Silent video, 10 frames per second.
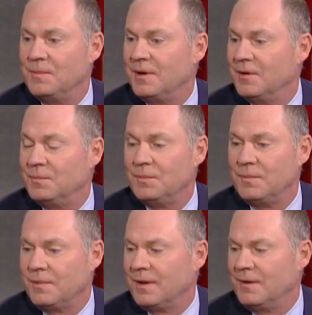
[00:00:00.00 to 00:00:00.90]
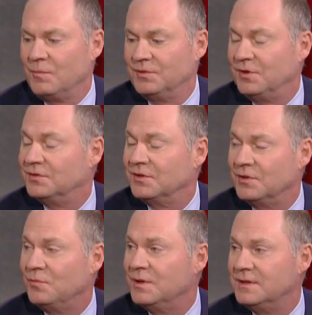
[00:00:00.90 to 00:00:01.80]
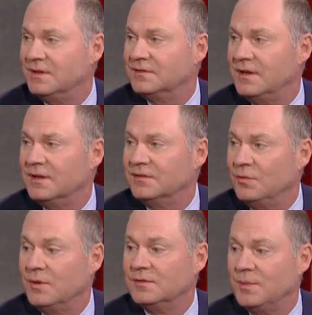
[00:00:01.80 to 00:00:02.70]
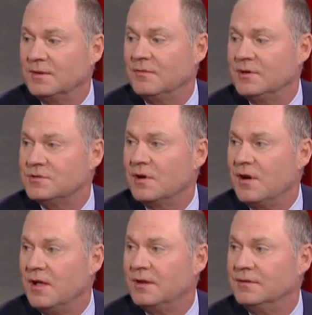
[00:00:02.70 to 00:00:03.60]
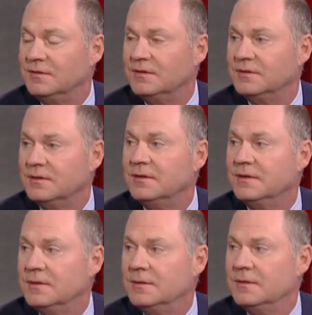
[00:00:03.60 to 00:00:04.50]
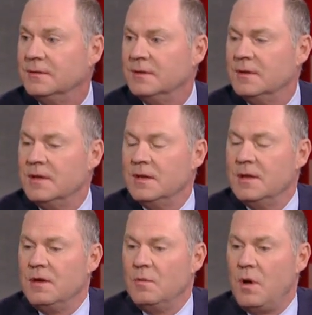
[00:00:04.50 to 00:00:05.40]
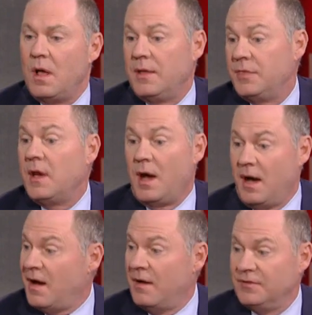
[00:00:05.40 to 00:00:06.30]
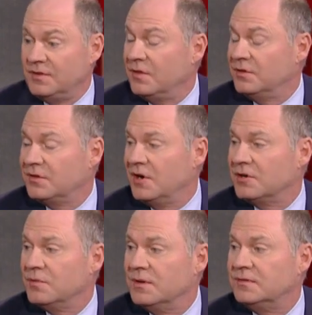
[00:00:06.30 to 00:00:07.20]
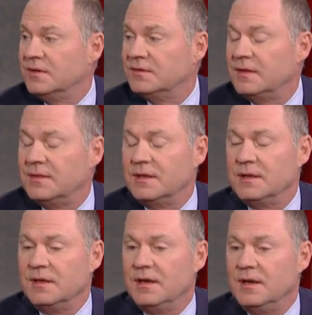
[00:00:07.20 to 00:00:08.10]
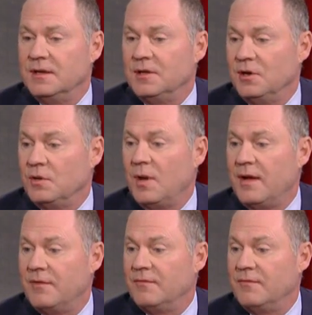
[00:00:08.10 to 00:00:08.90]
you know, uh, results in good retail sales. So so we expect a very strong holiday season. What's behind that? Well, obviously those characteristics. I think uh, you know you have a